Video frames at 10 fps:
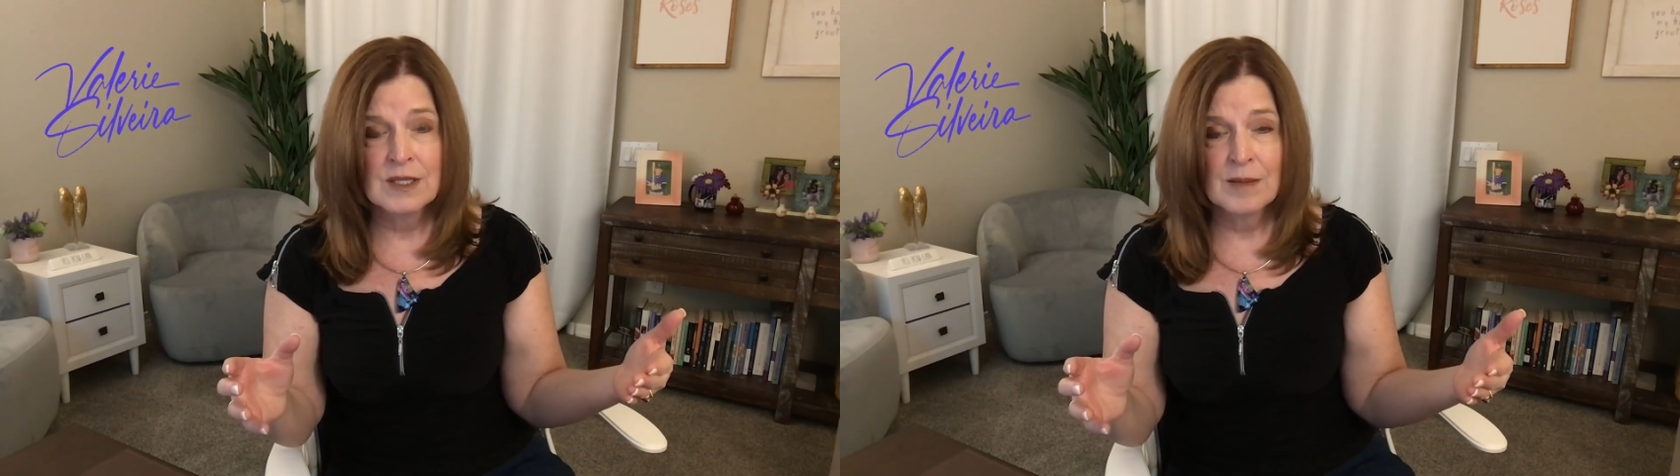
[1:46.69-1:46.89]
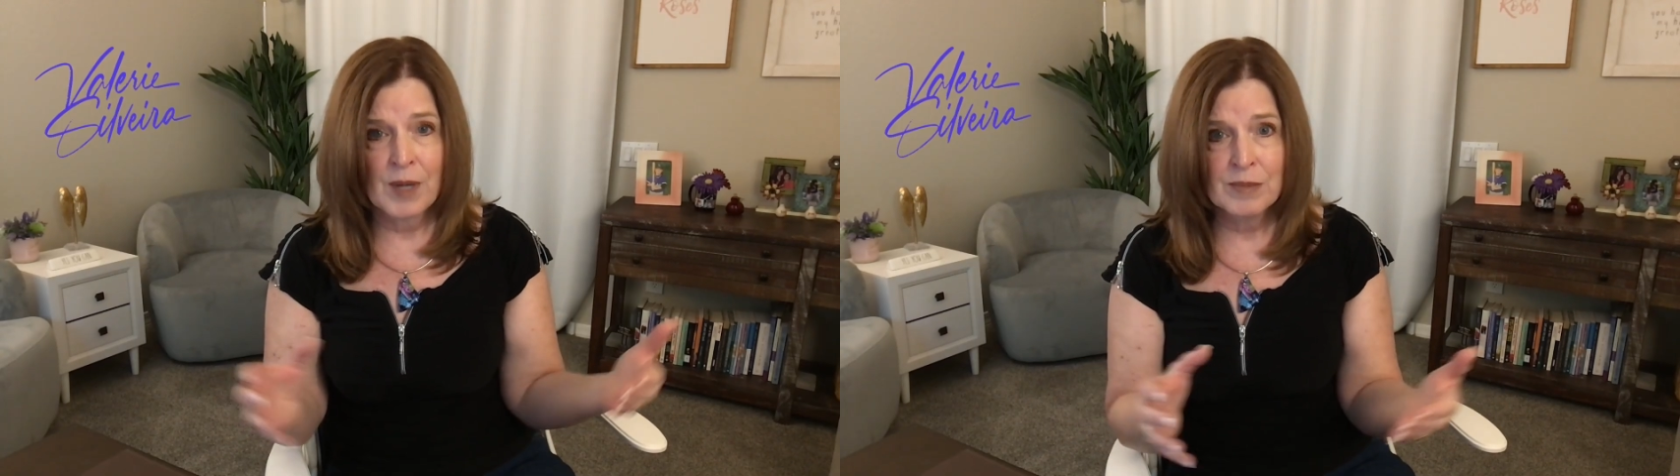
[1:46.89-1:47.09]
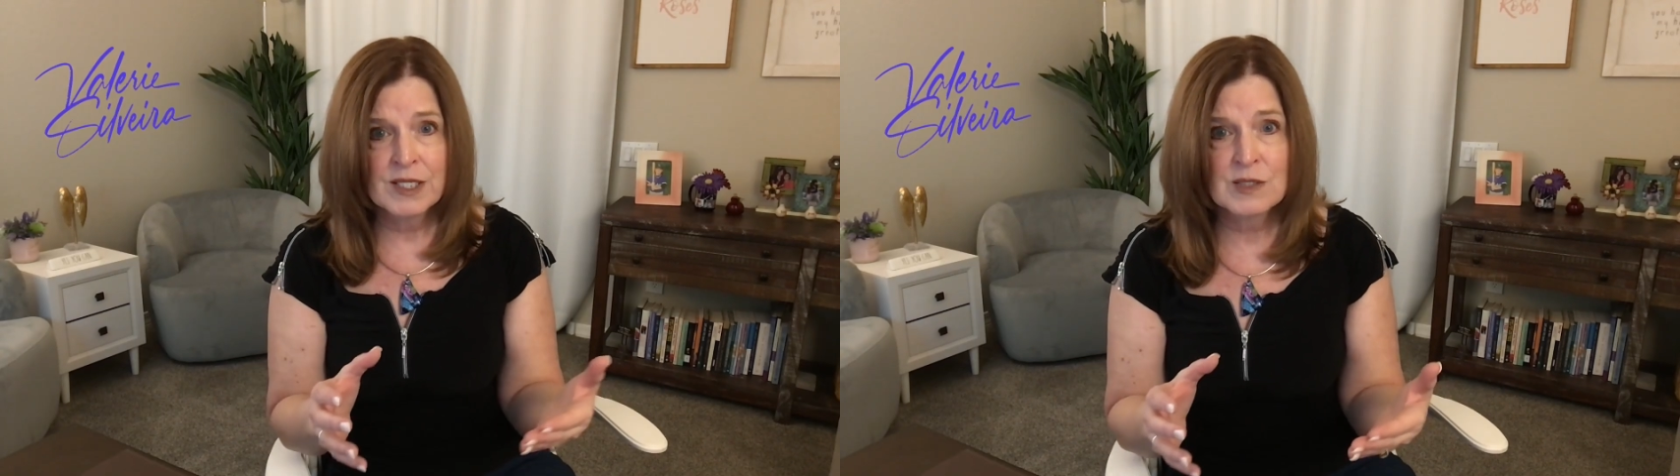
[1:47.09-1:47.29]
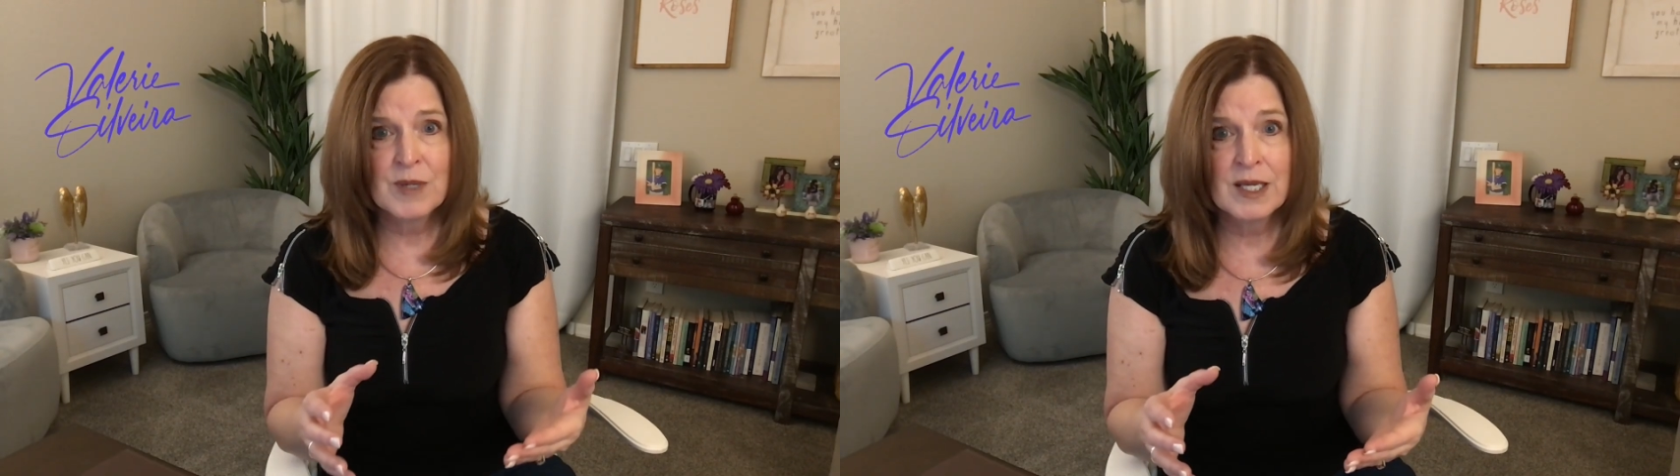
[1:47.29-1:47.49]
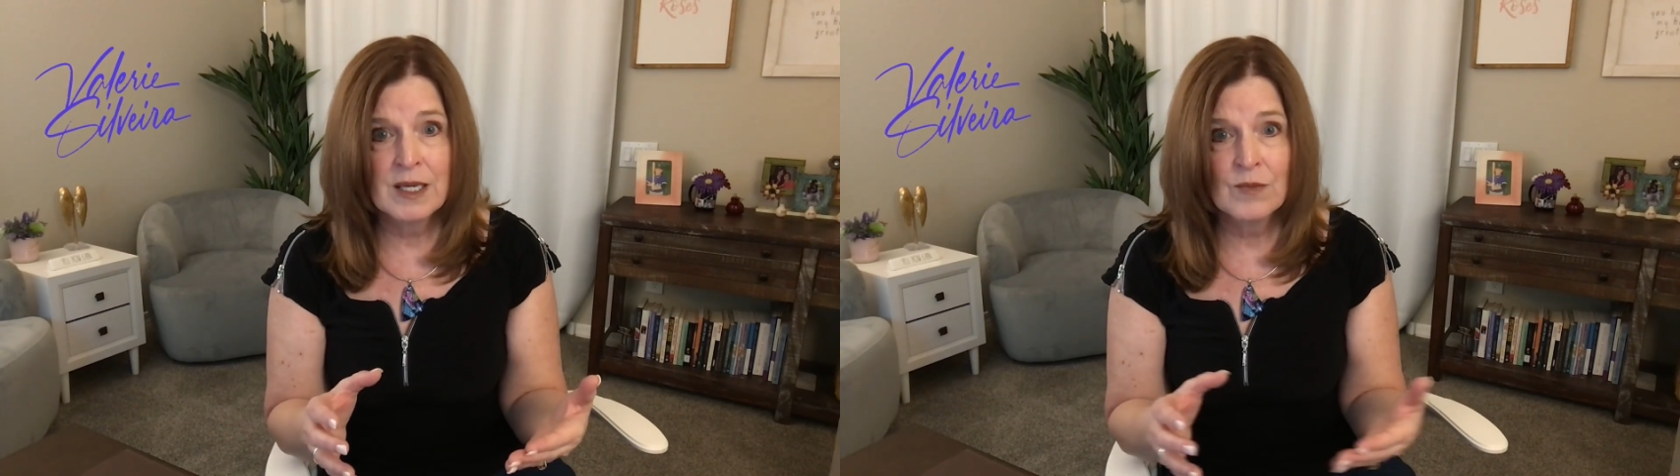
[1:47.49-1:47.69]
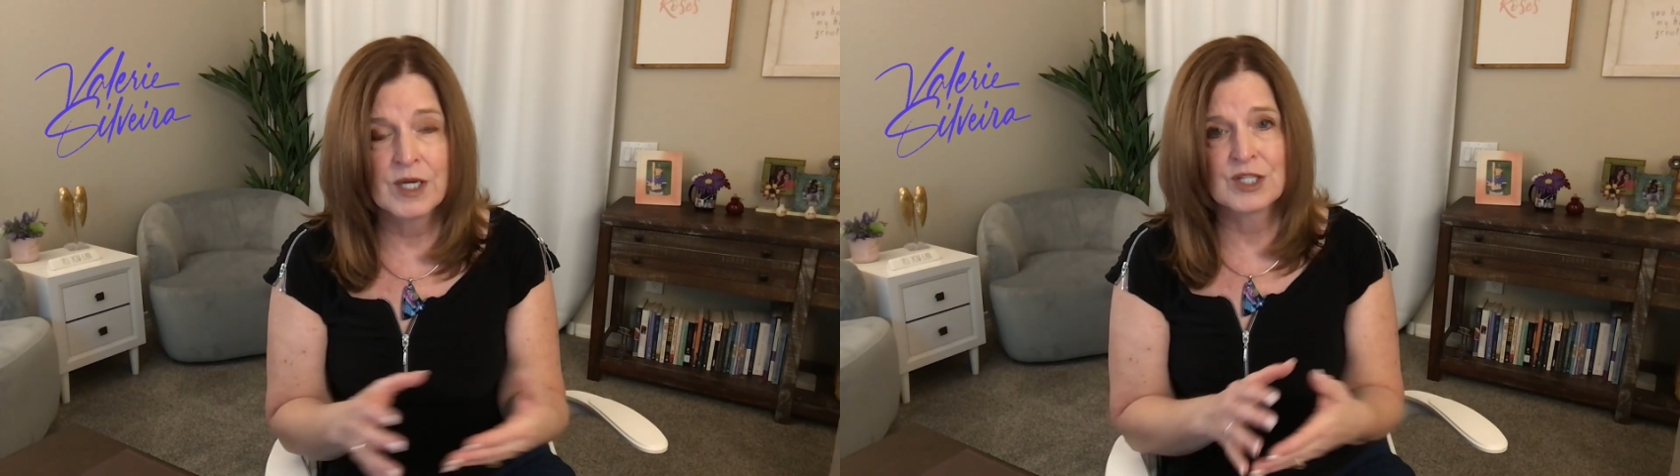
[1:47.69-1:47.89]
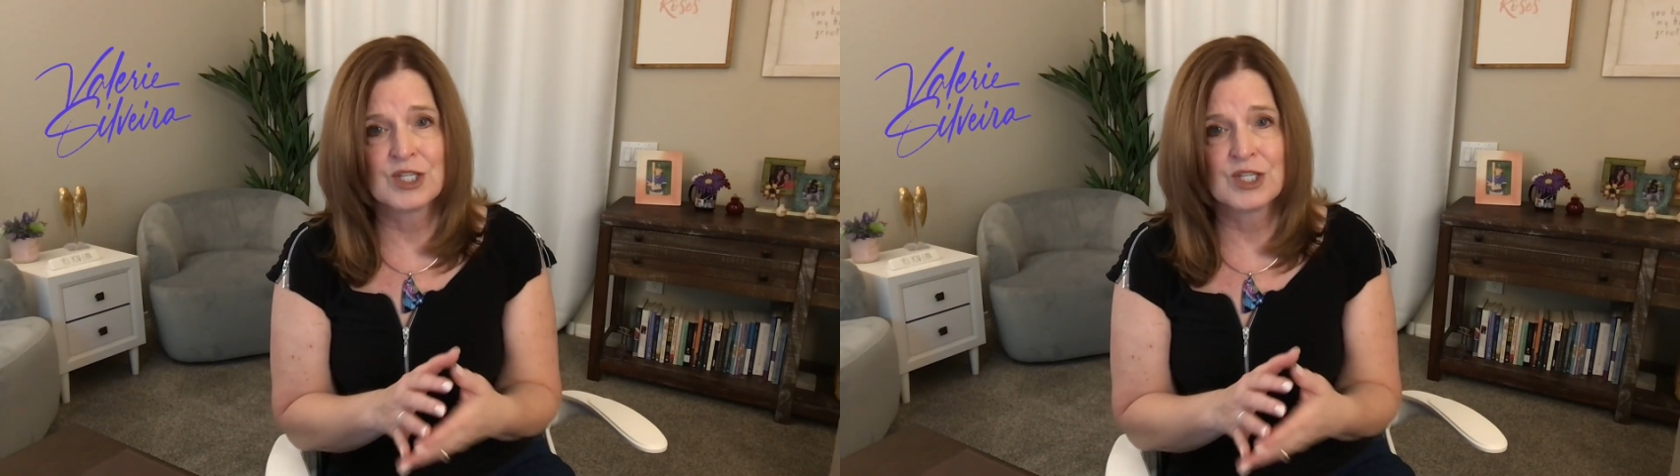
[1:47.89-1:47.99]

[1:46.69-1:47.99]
Public speaking, which